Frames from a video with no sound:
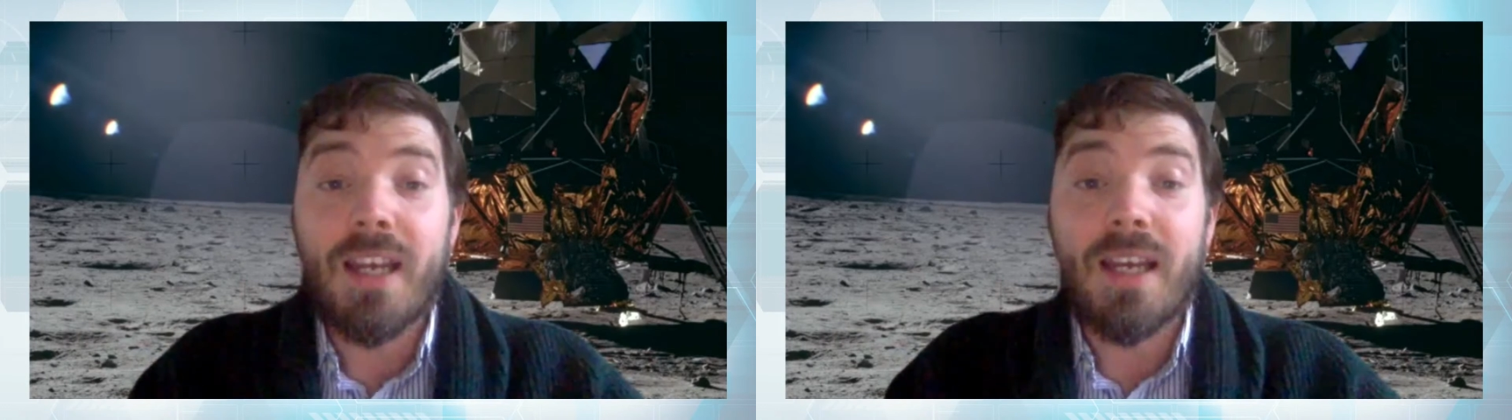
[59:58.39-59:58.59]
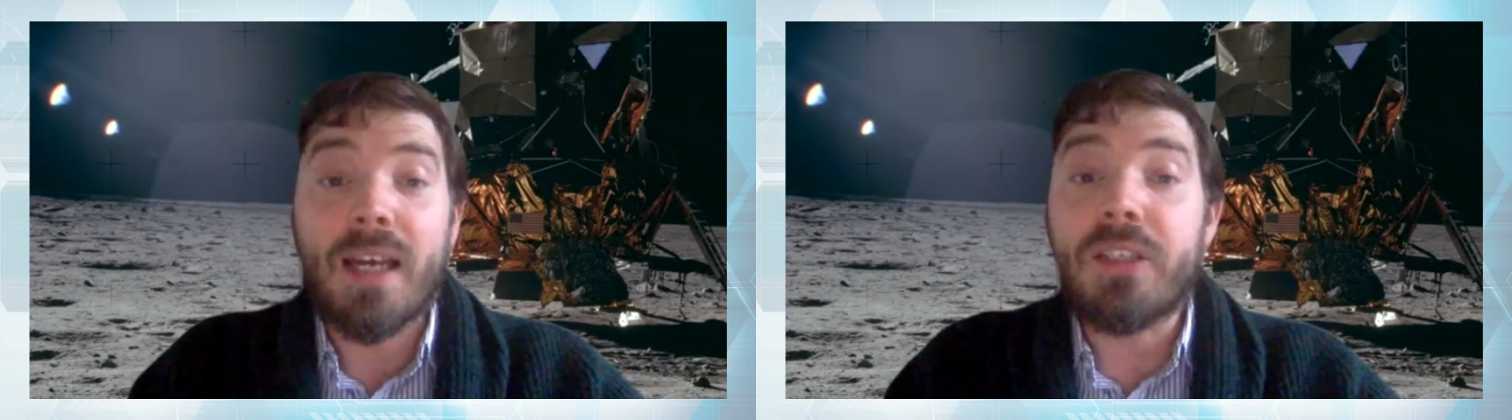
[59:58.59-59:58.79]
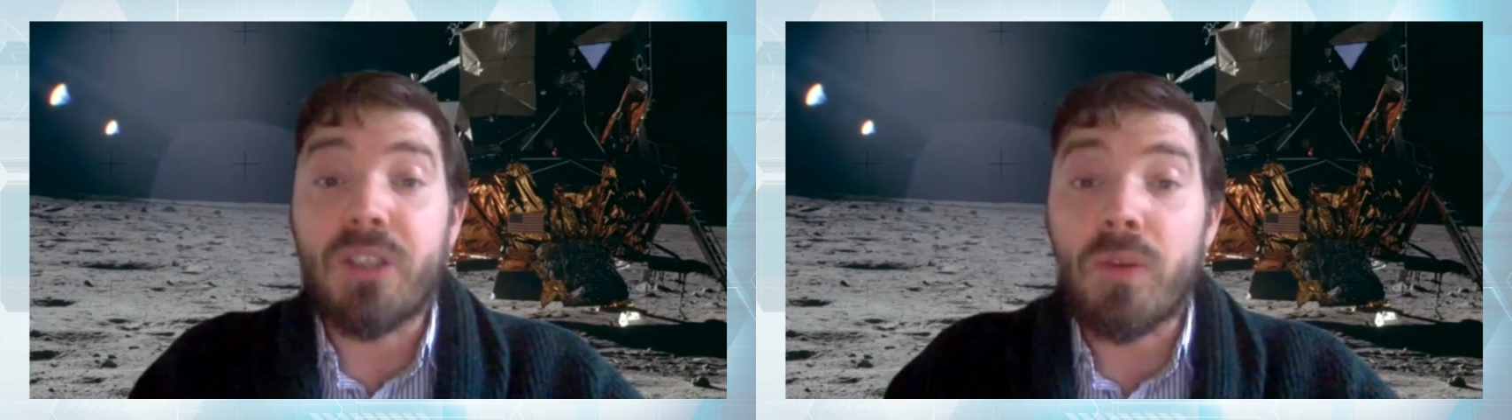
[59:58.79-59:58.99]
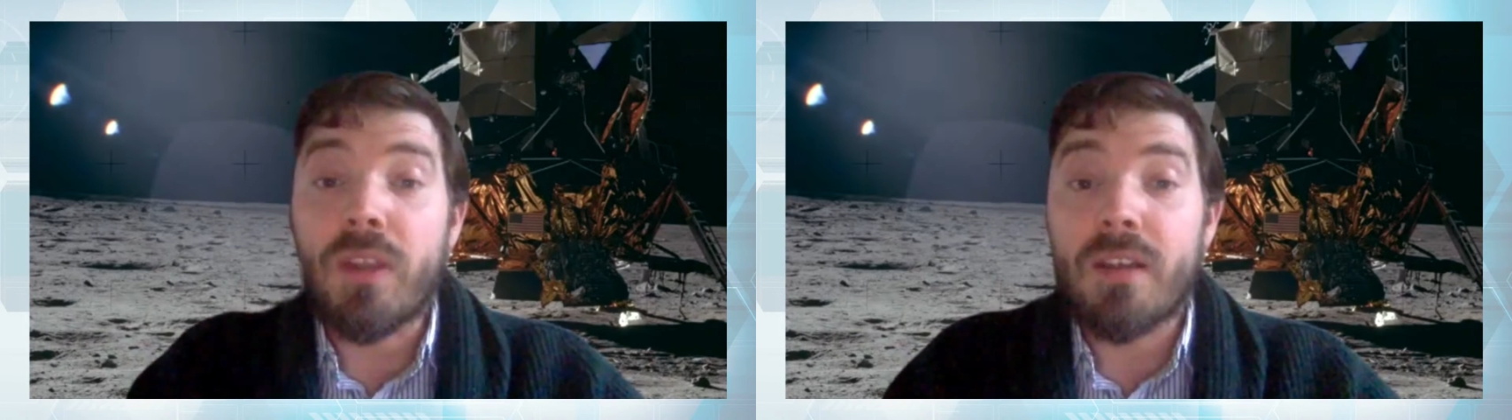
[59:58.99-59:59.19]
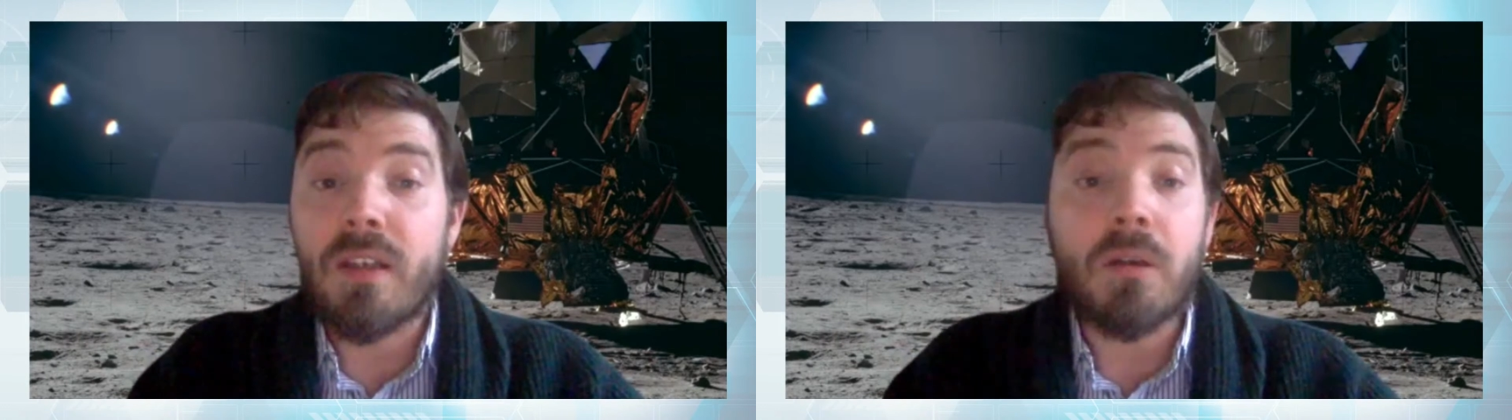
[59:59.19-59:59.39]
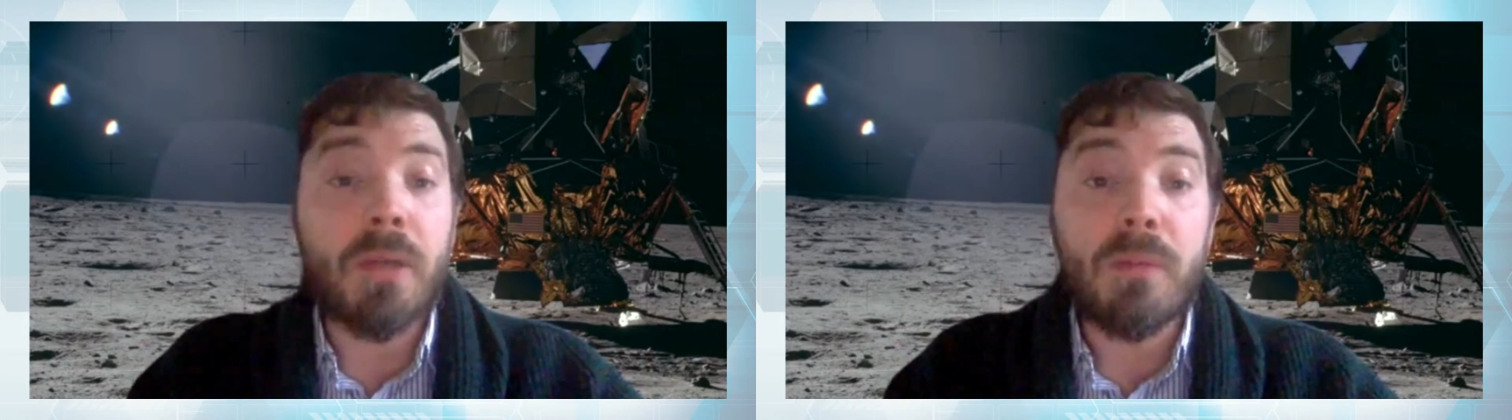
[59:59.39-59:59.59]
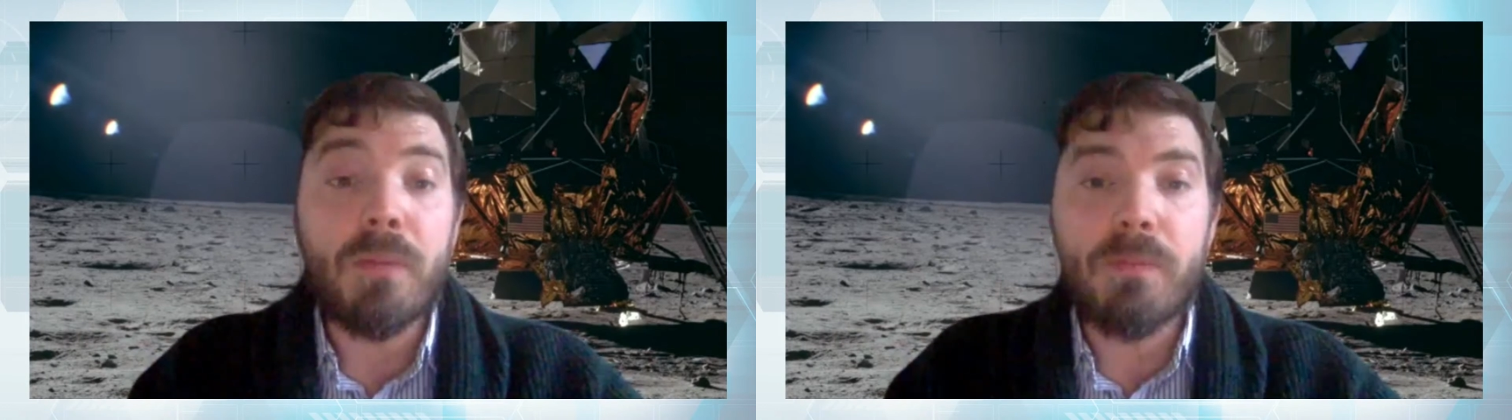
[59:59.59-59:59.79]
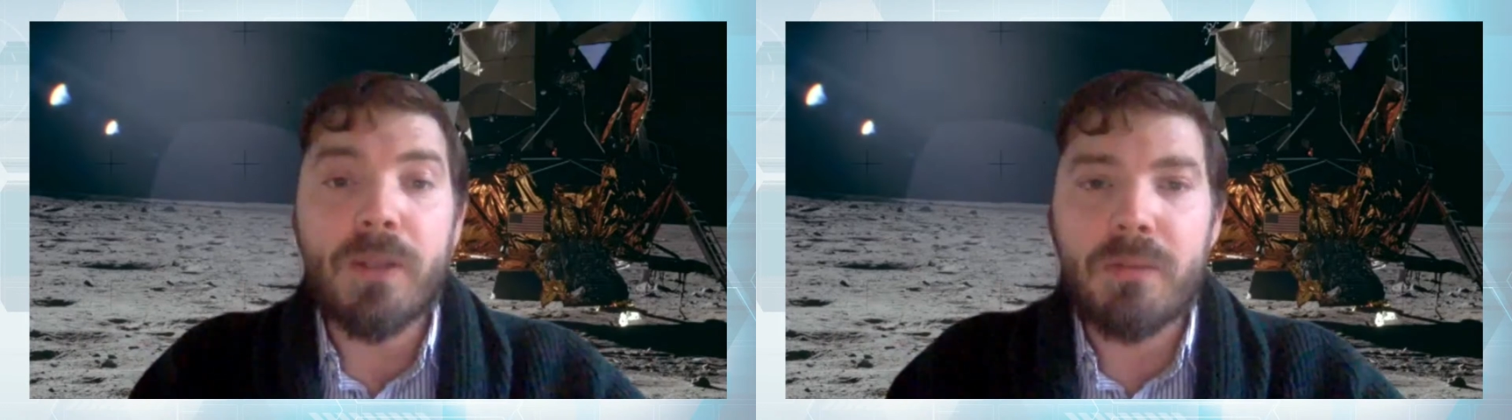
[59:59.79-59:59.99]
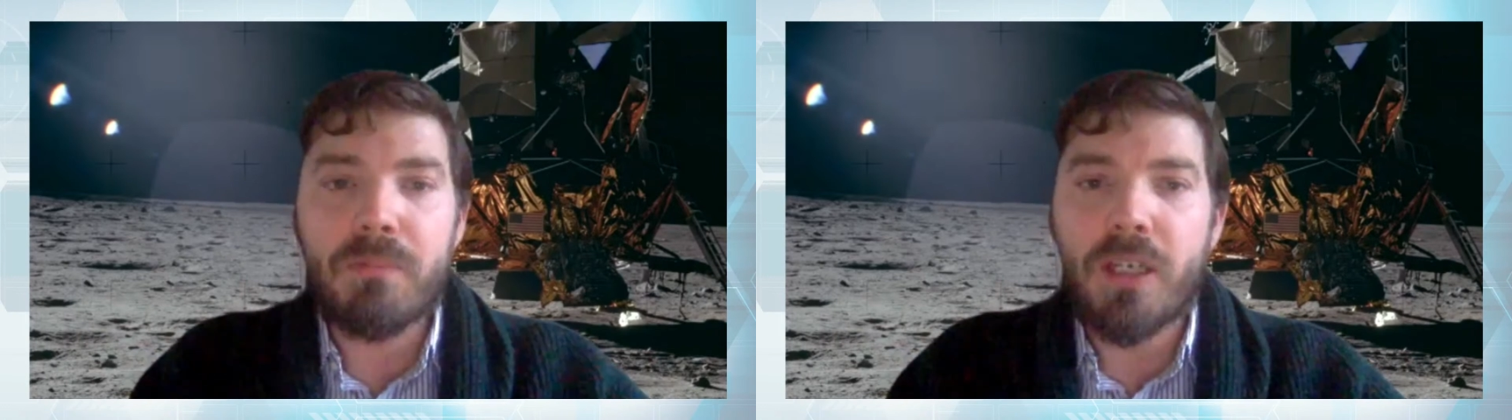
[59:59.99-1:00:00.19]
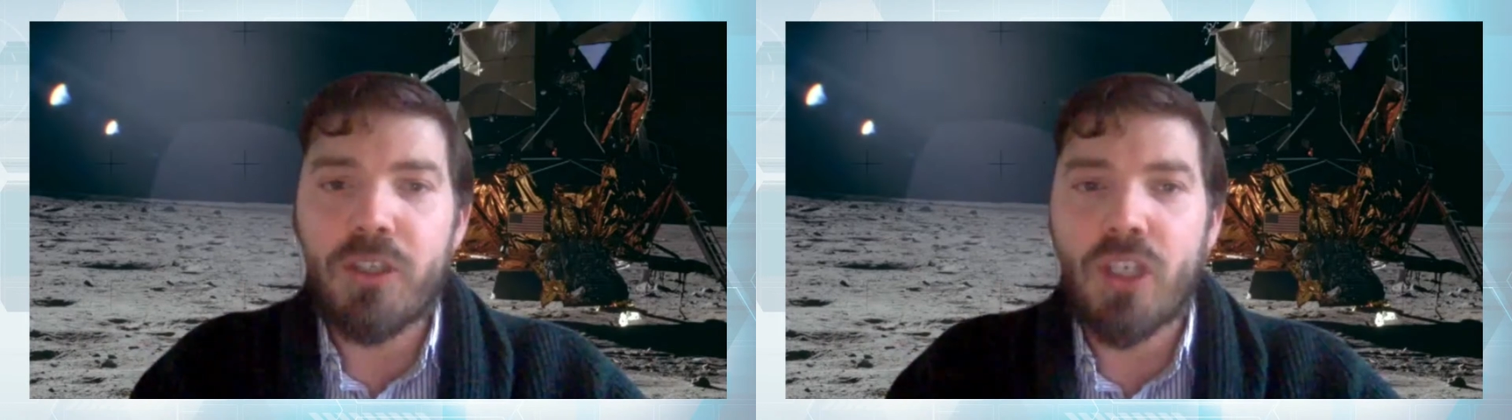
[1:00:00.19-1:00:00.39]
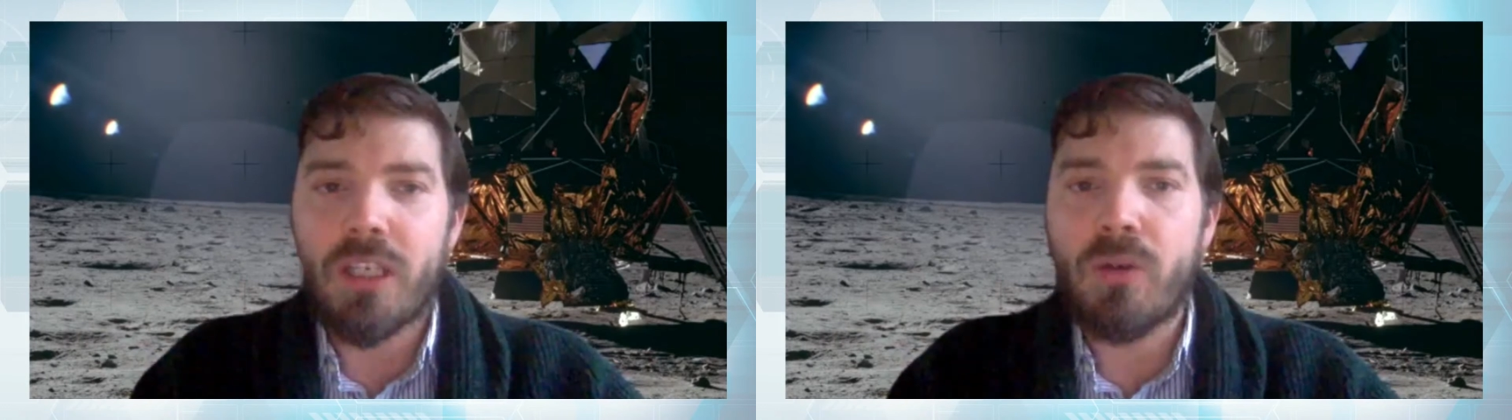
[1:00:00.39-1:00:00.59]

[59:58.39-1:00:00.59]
I don't think there are many people in Beijing